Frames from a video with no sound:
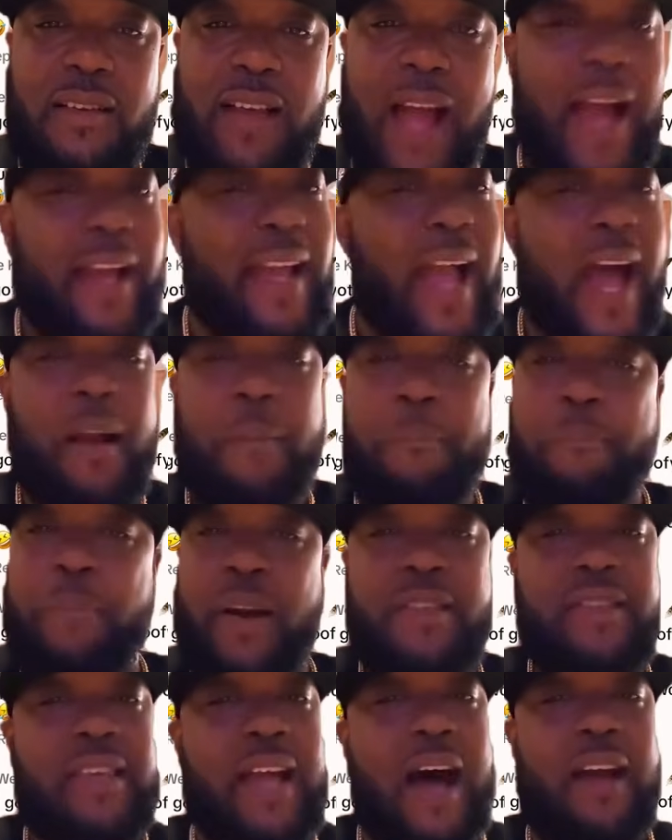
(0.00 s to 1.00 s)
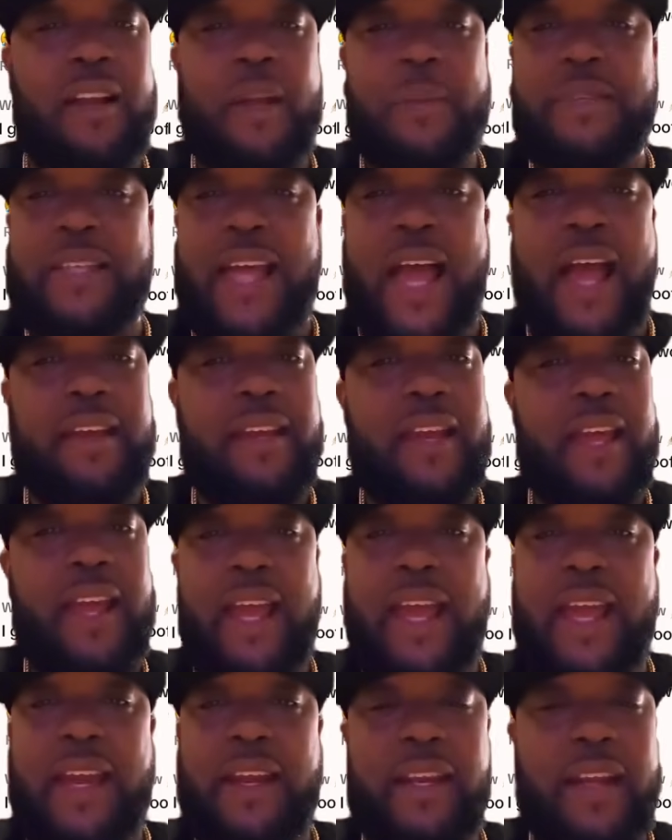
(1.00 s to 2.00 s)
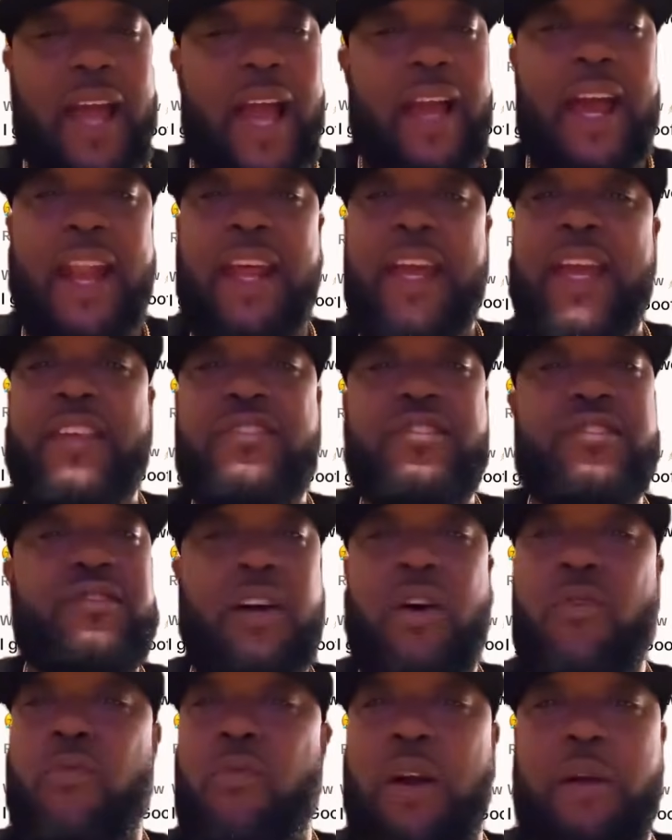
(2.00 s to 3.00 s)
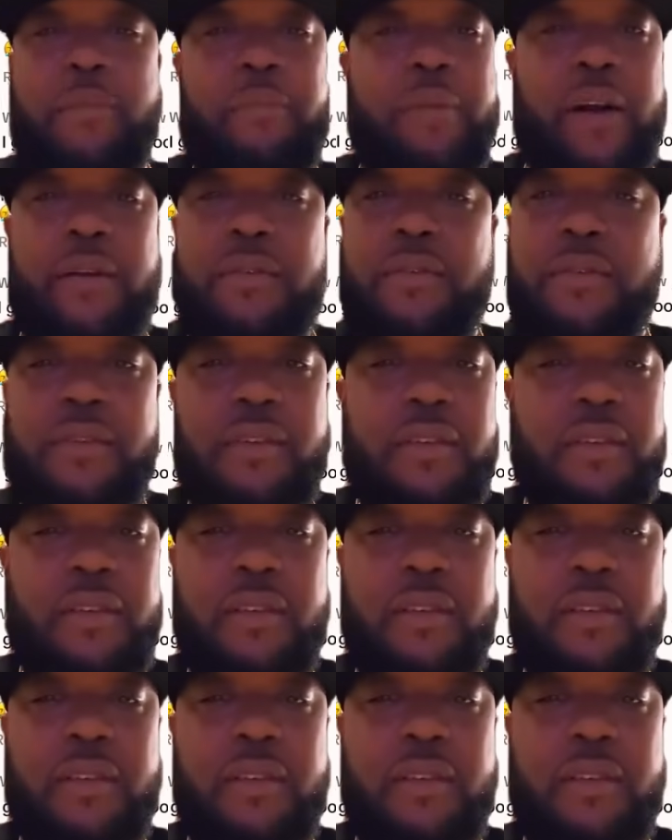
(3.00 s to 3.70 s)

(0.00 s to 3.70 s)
I gotta bust y'all upside the head and I gotta hit you somewhere, bro.